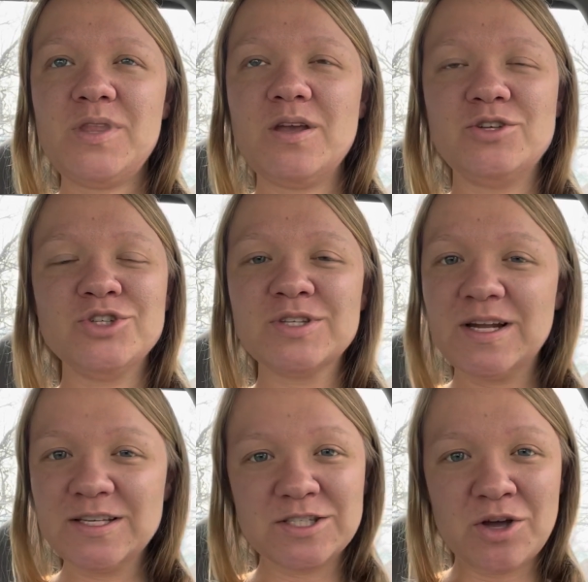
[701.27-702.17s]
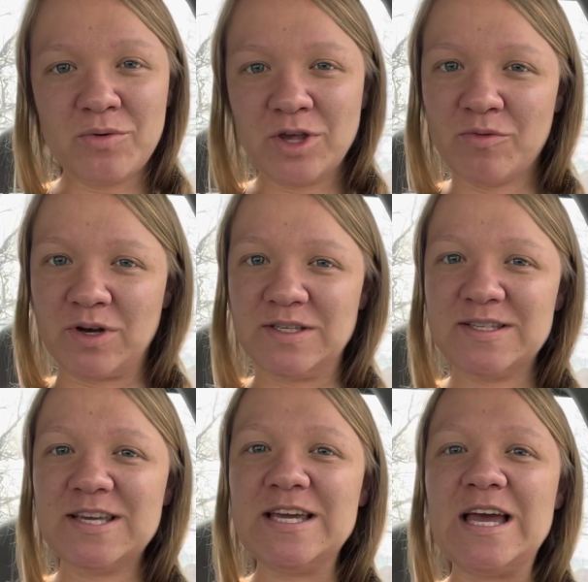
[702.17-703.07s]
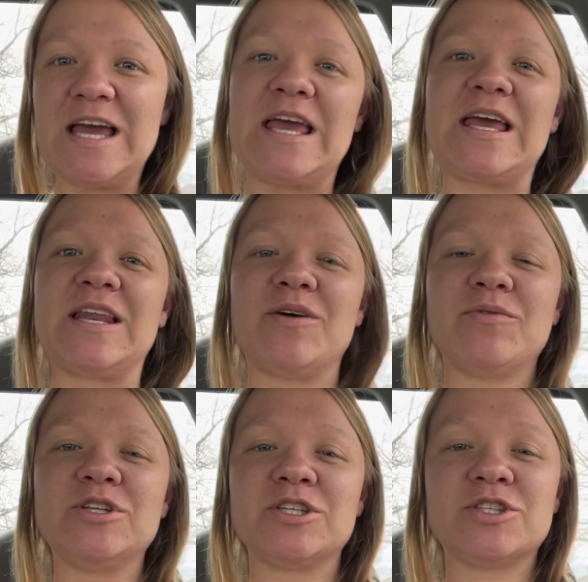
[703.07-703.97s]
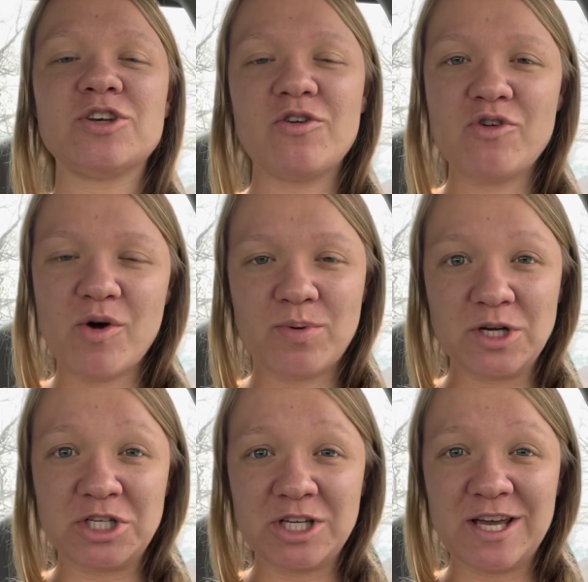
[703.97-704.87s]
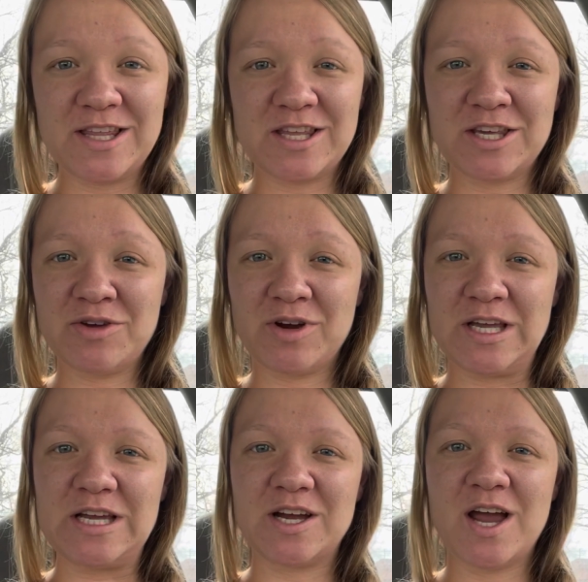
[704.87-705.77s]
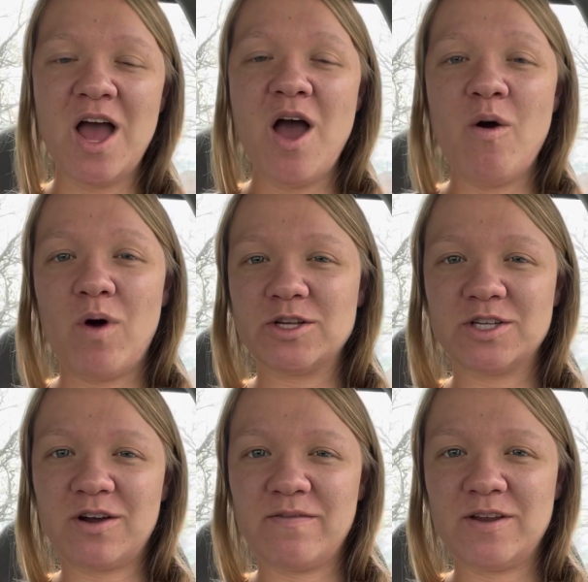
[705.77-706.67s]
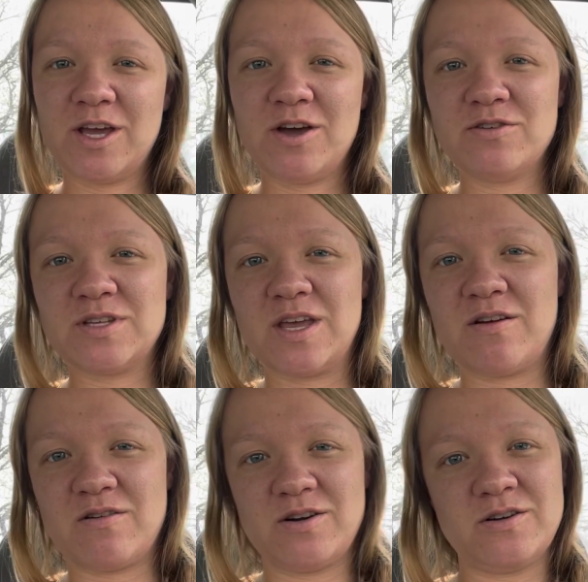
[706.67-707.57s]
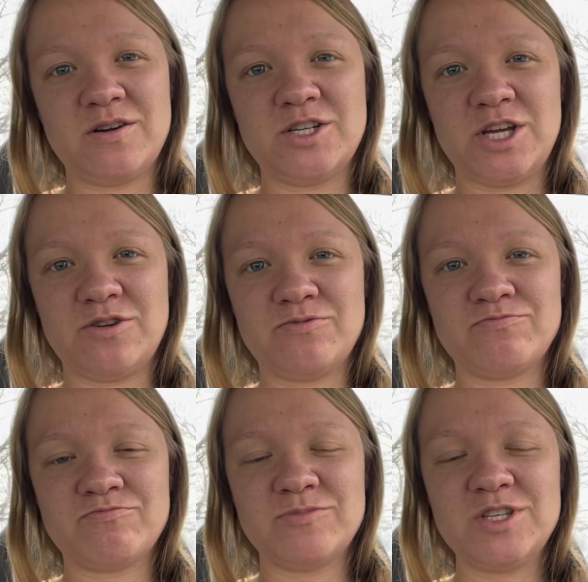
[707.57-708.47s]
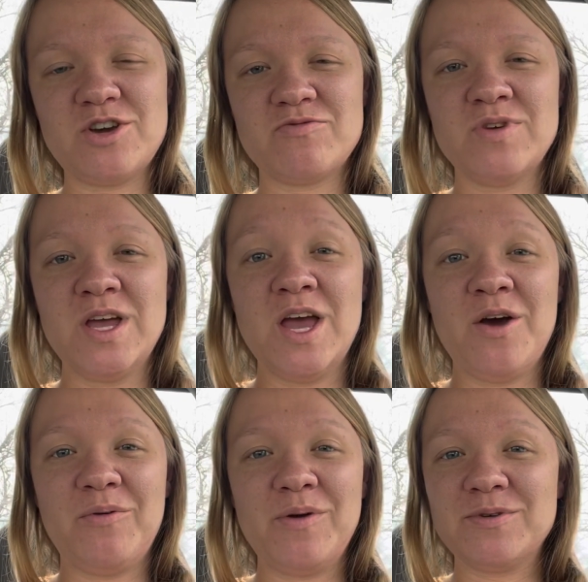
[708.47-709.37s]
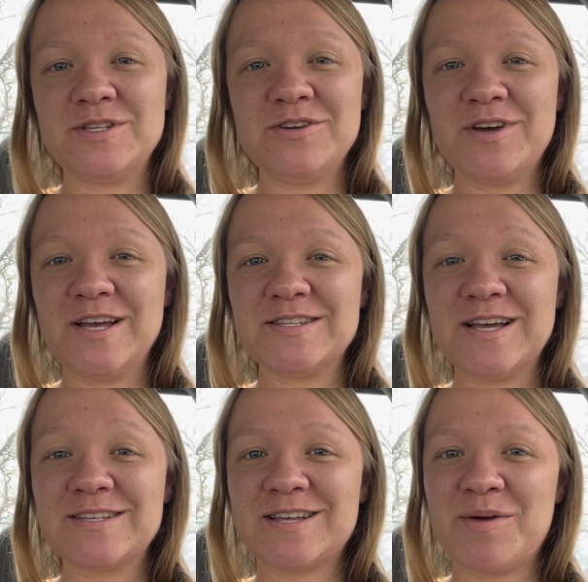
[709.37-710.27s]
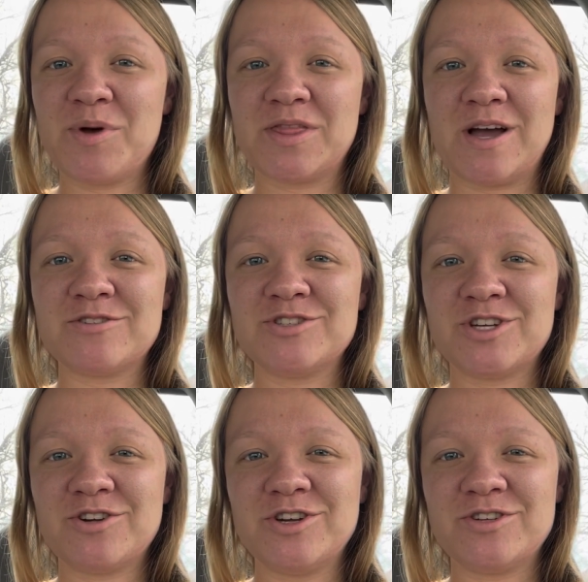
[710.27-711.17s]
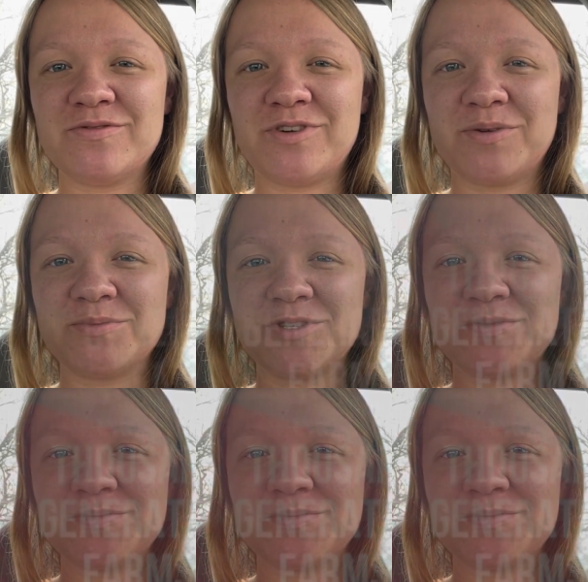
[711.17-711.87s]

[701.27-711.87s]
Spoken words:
just let us know what you want to see, and we just so appreciate that you are here watching our videos and on our channel. So we will see you guys next time on 1000 Generation Farms.